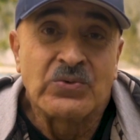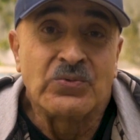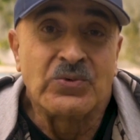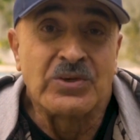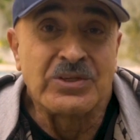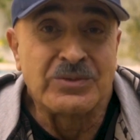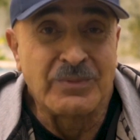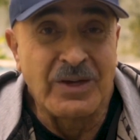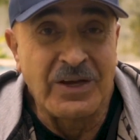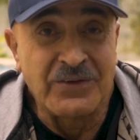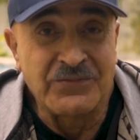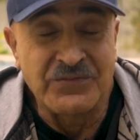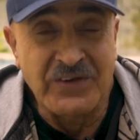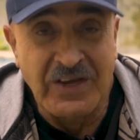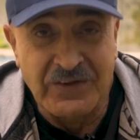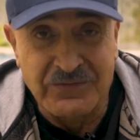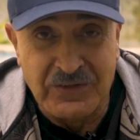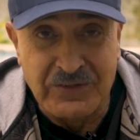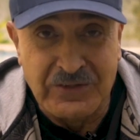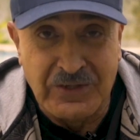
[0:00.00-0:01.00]
with my
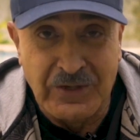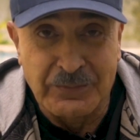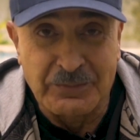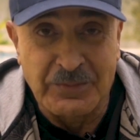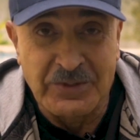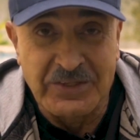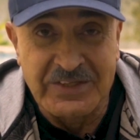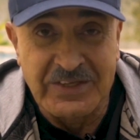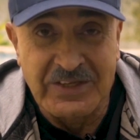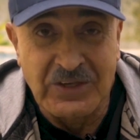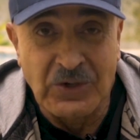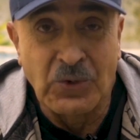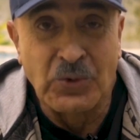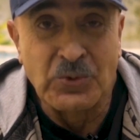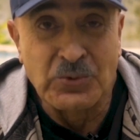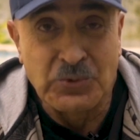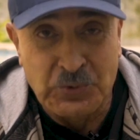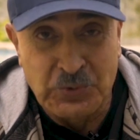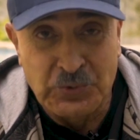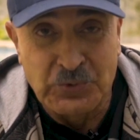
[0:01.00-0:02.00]
favorite company,
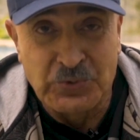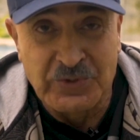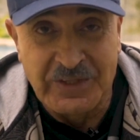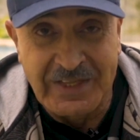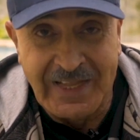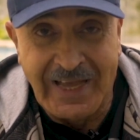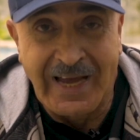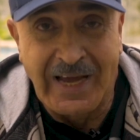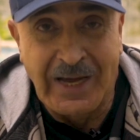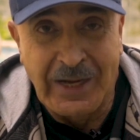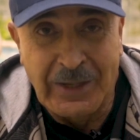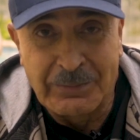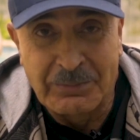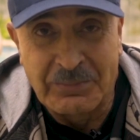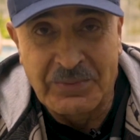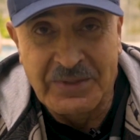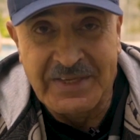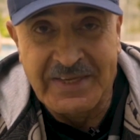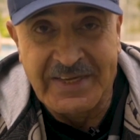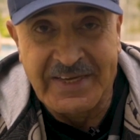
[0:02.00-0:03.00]
Old School Lab.
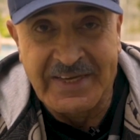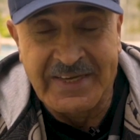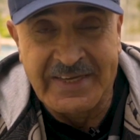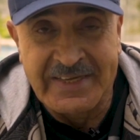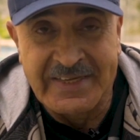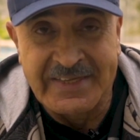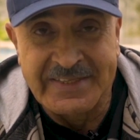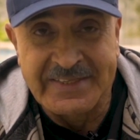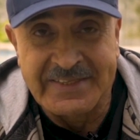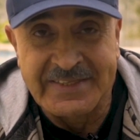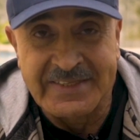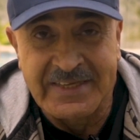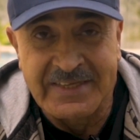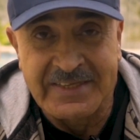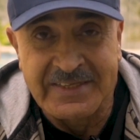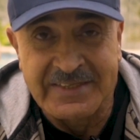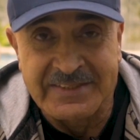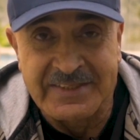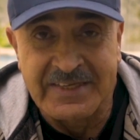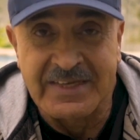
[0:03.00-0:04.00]
And
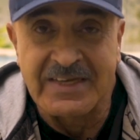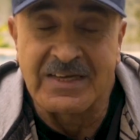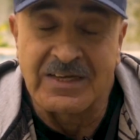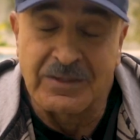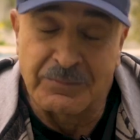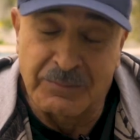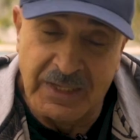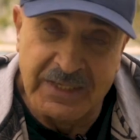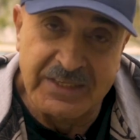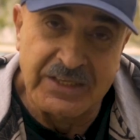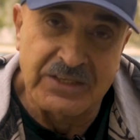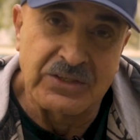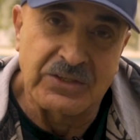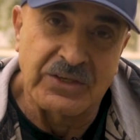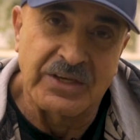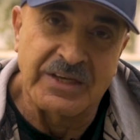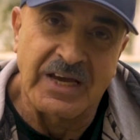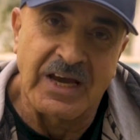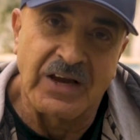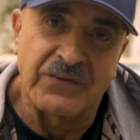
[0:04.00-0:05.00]
they are making a
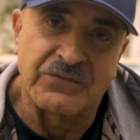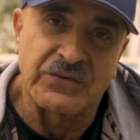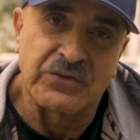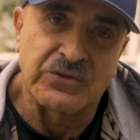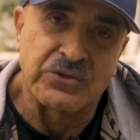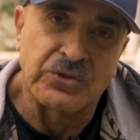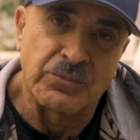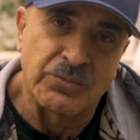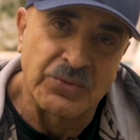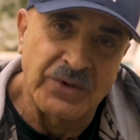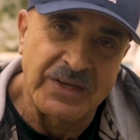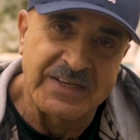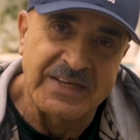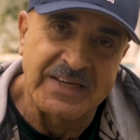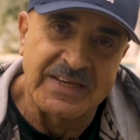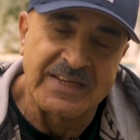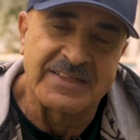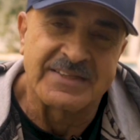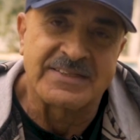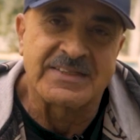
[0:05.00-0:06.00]
good effort to bring
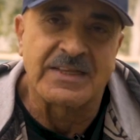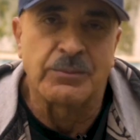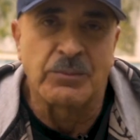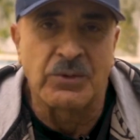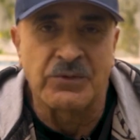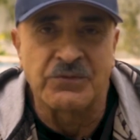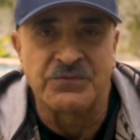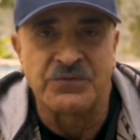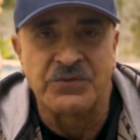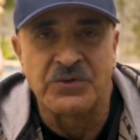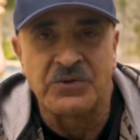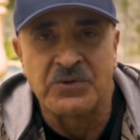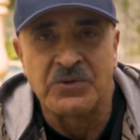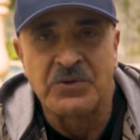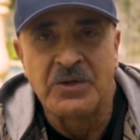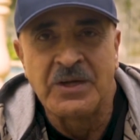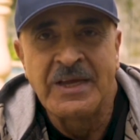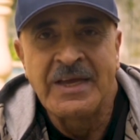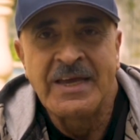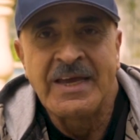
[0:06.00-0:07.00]
in some of the
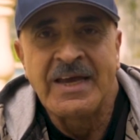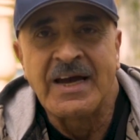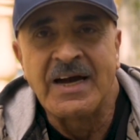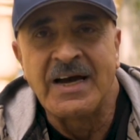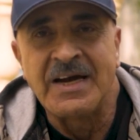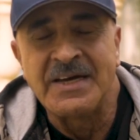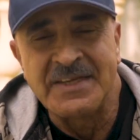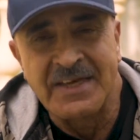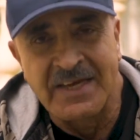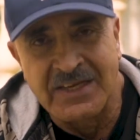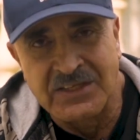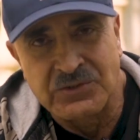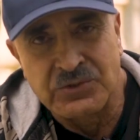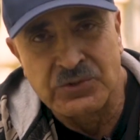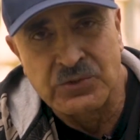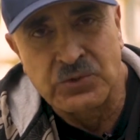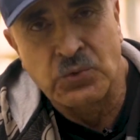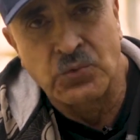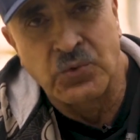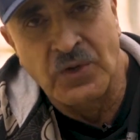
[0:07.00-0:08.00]

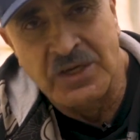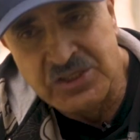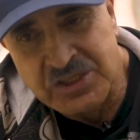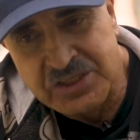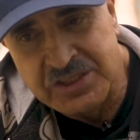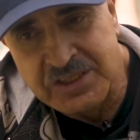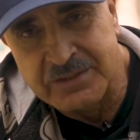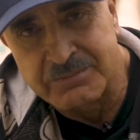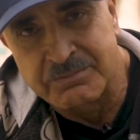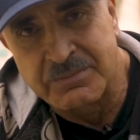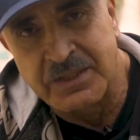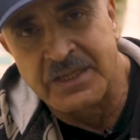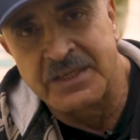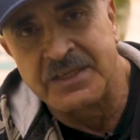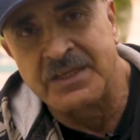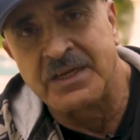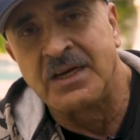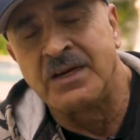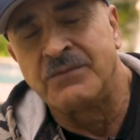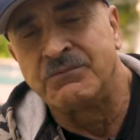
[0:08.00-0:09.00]
unanswered questions.
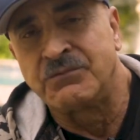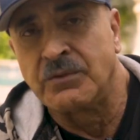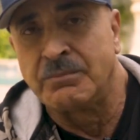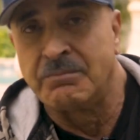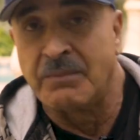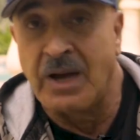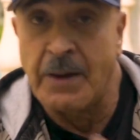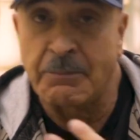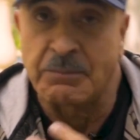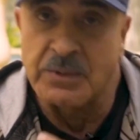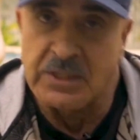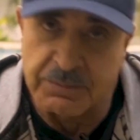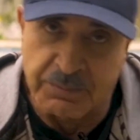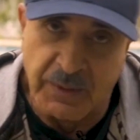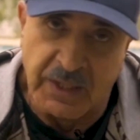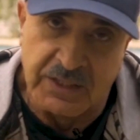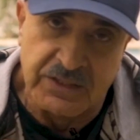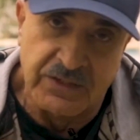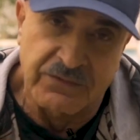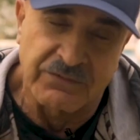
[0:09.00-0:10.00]
But from my
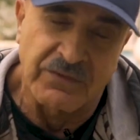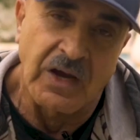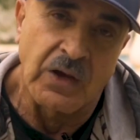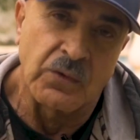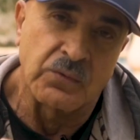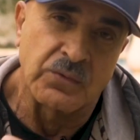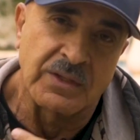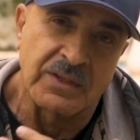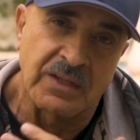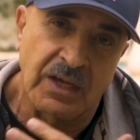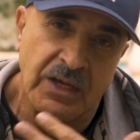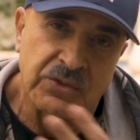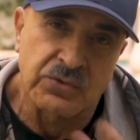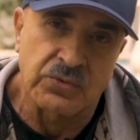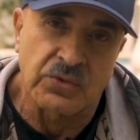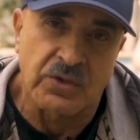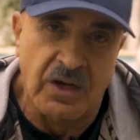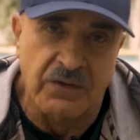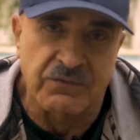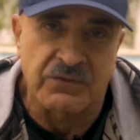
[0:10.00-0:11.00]
perspective, I would like
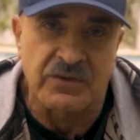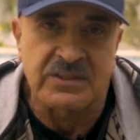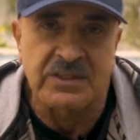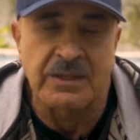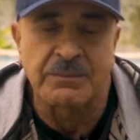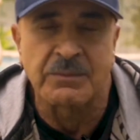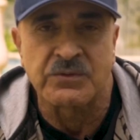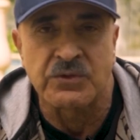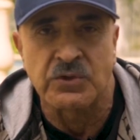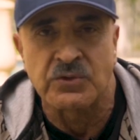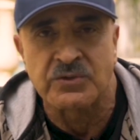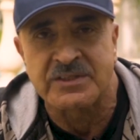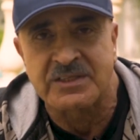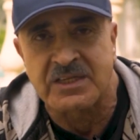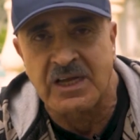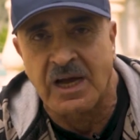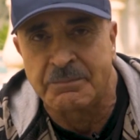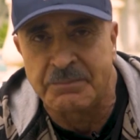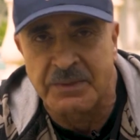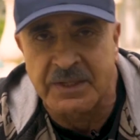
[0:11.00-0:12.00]
to cover some of those
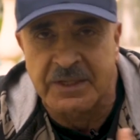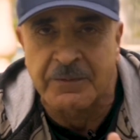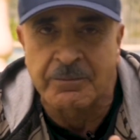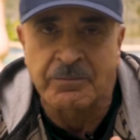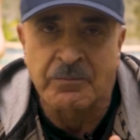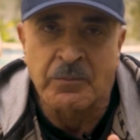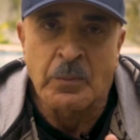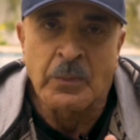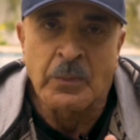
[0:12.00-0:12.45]
topics.